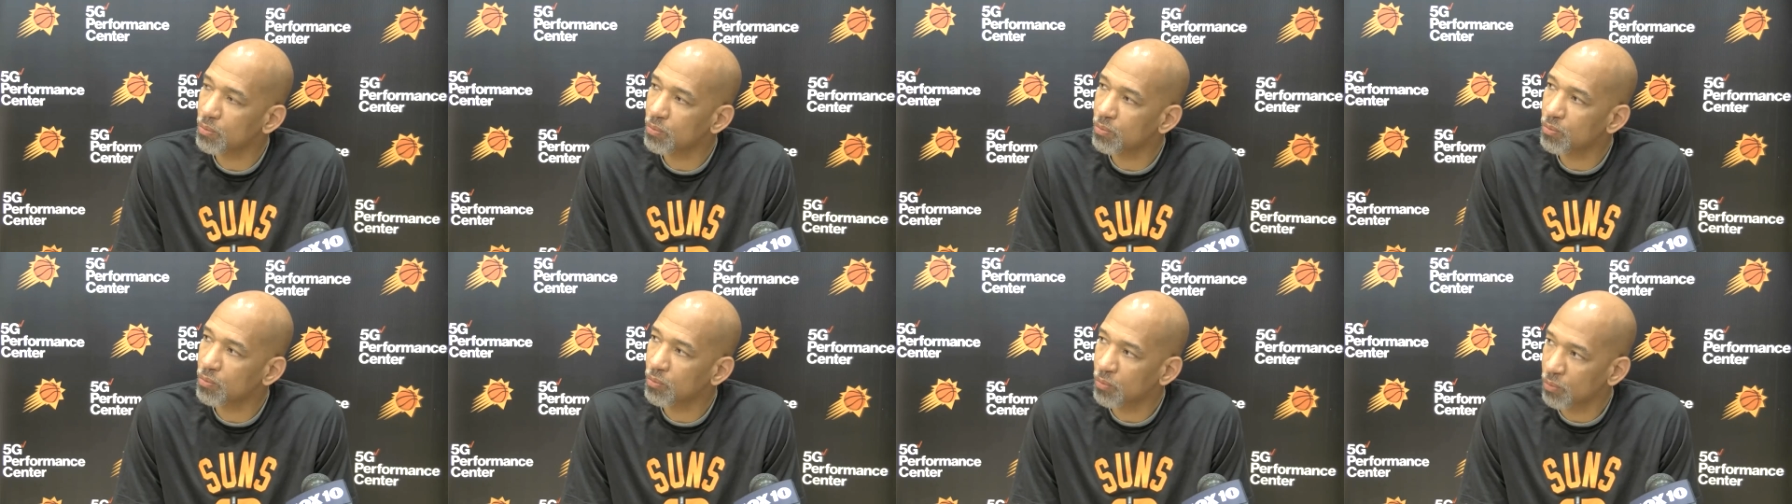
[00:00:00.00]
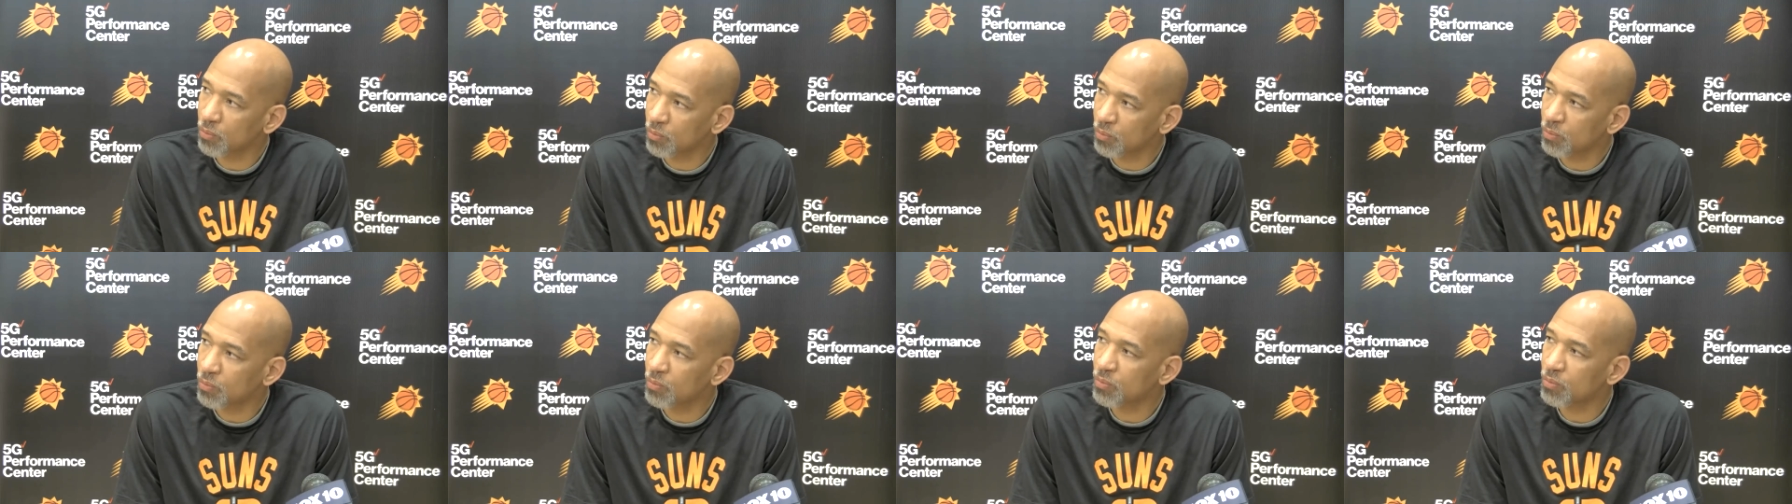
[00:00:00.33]

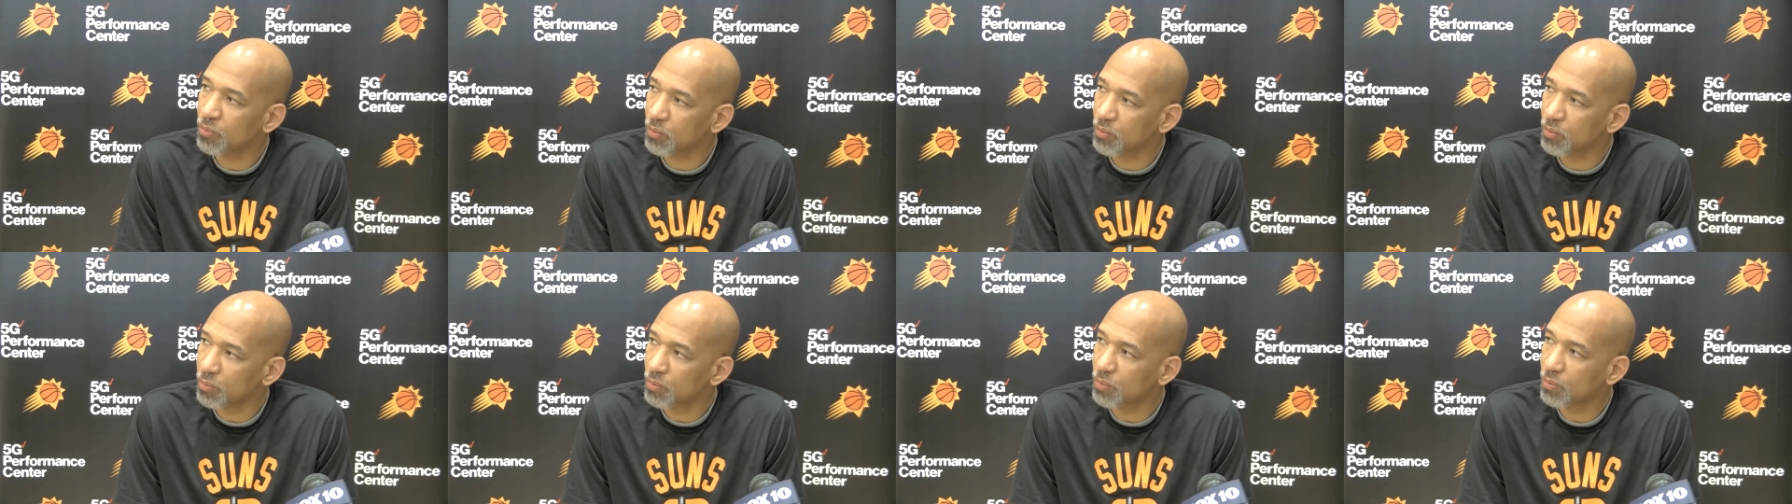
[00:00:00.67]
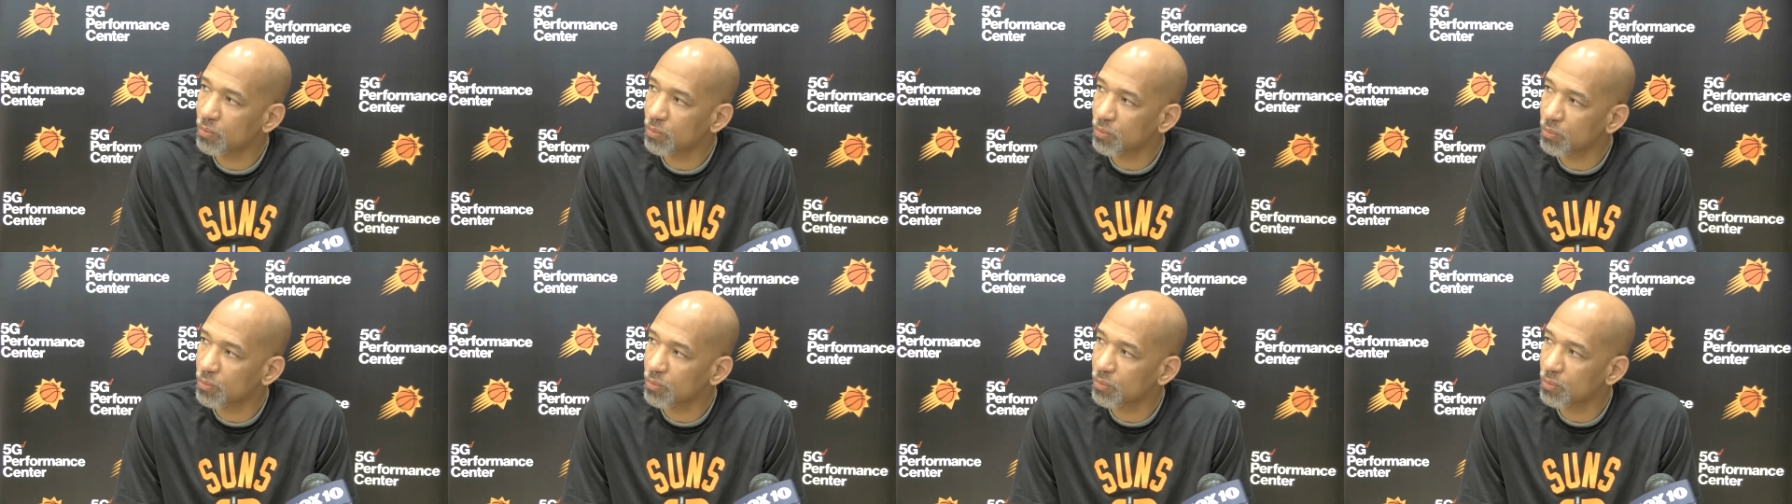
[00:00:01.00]
crowd just getting
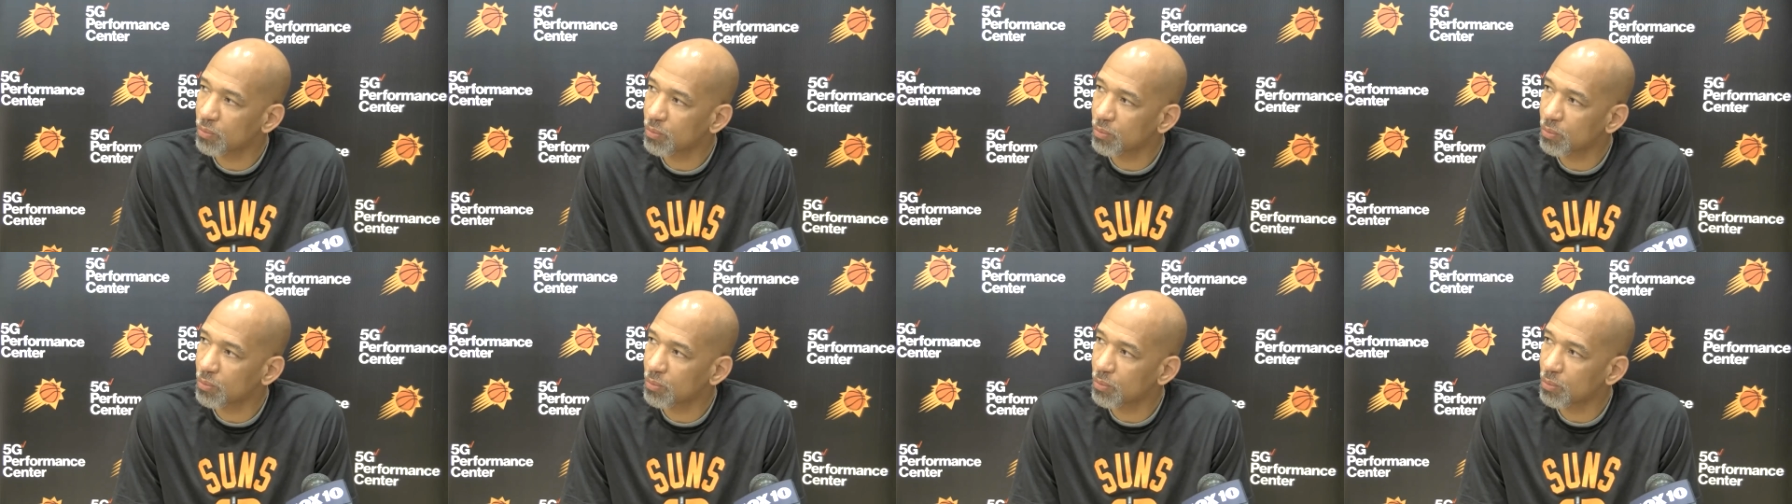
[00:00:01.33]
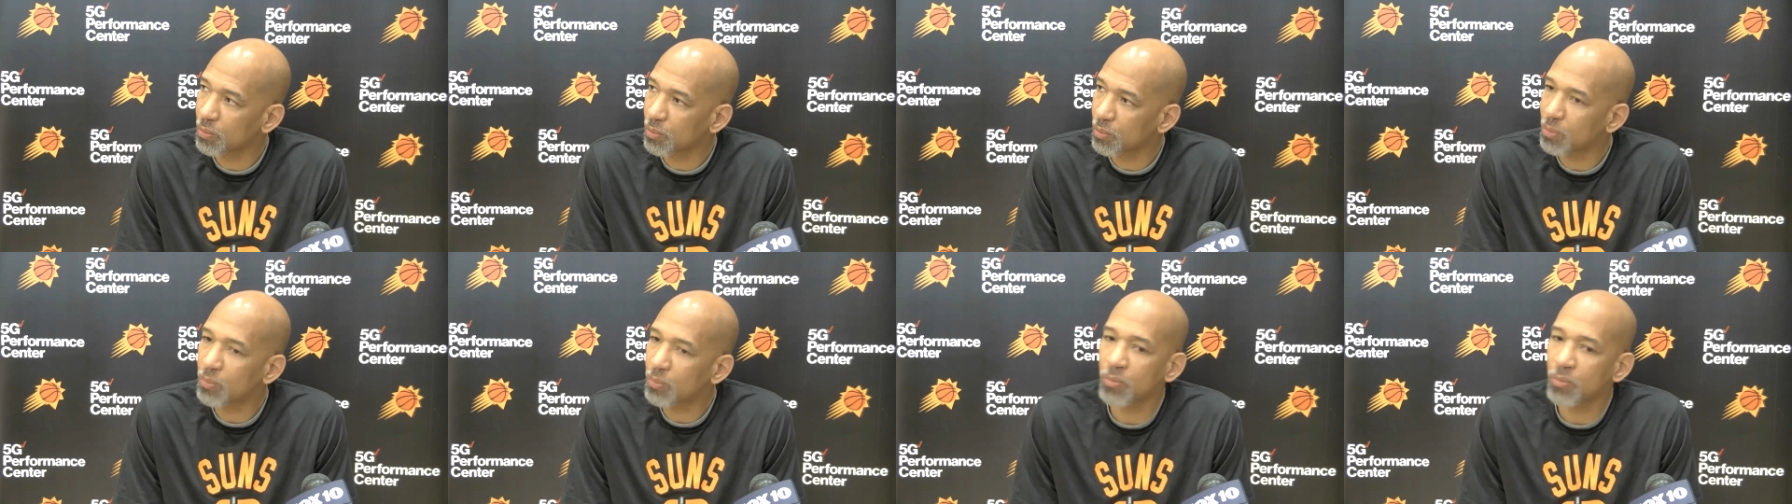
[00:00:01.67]
more and more into it
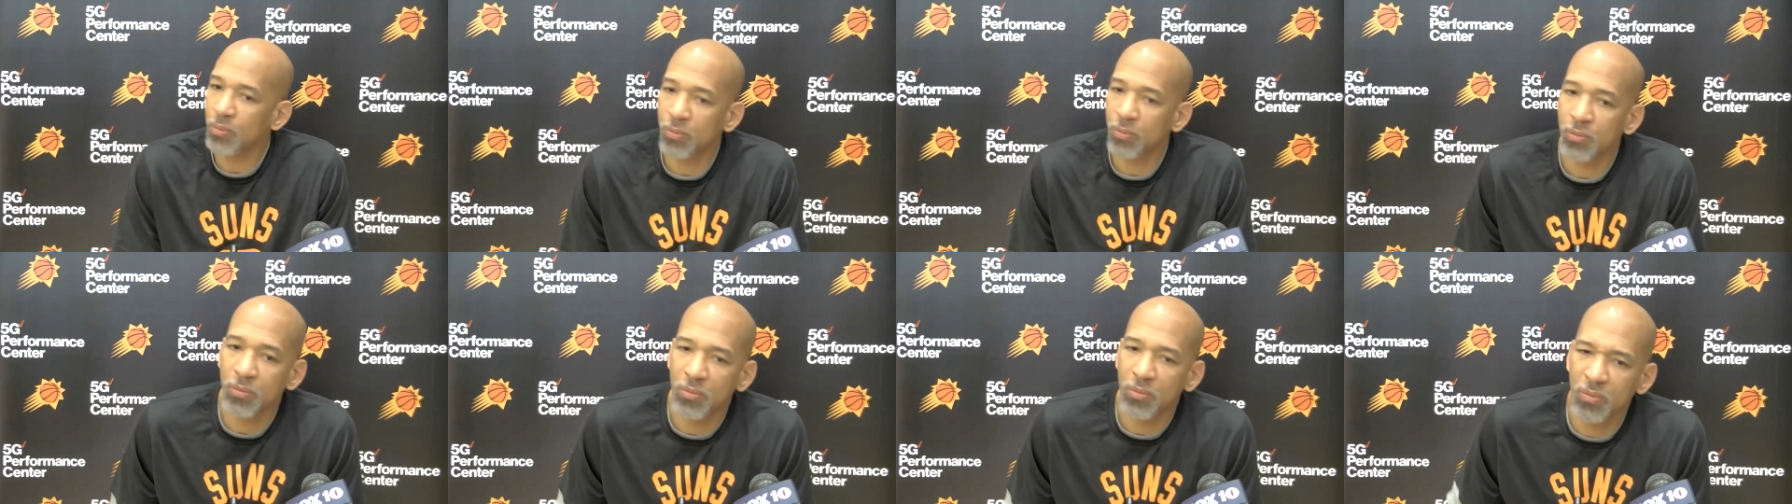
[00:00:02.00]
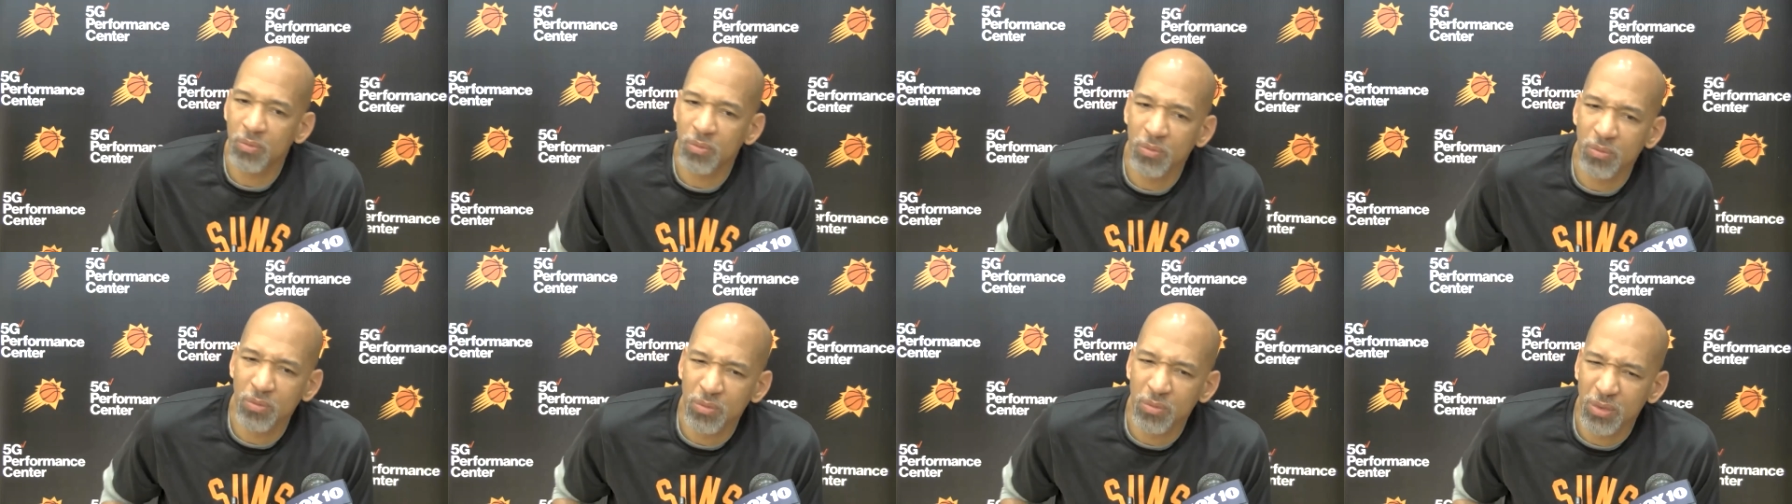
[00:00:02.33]
as you guys get
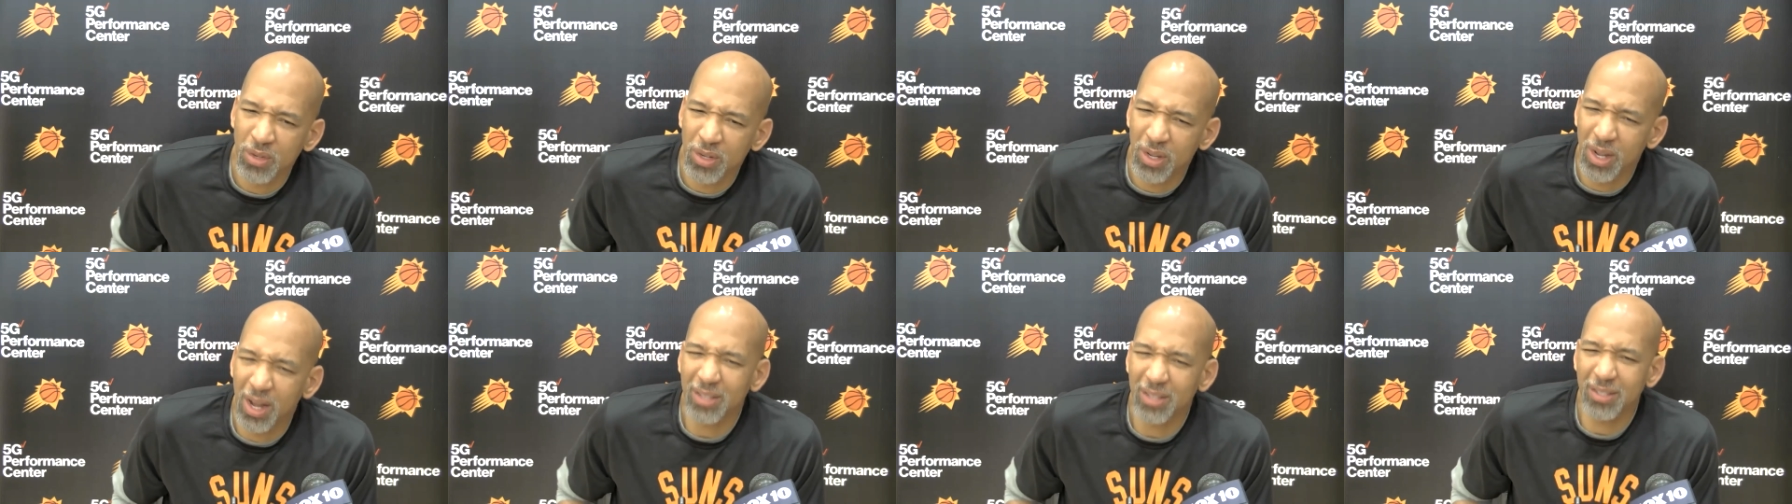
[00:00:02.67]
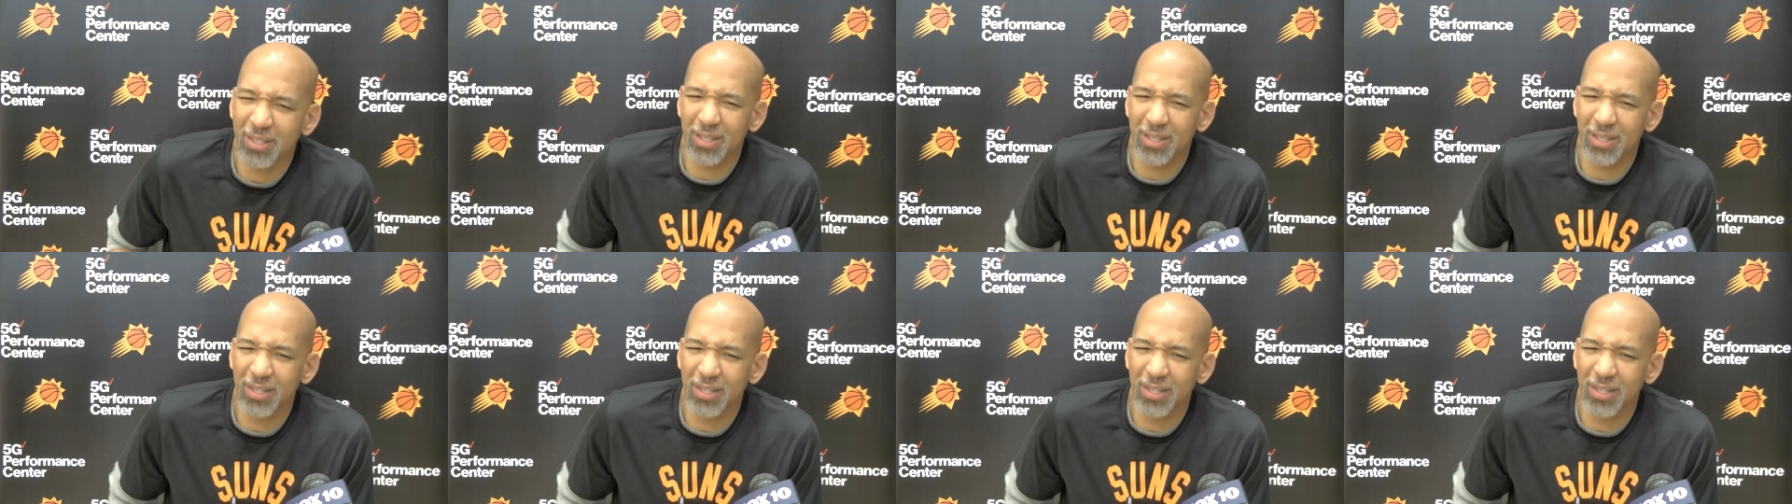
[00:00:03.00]
deeper into it?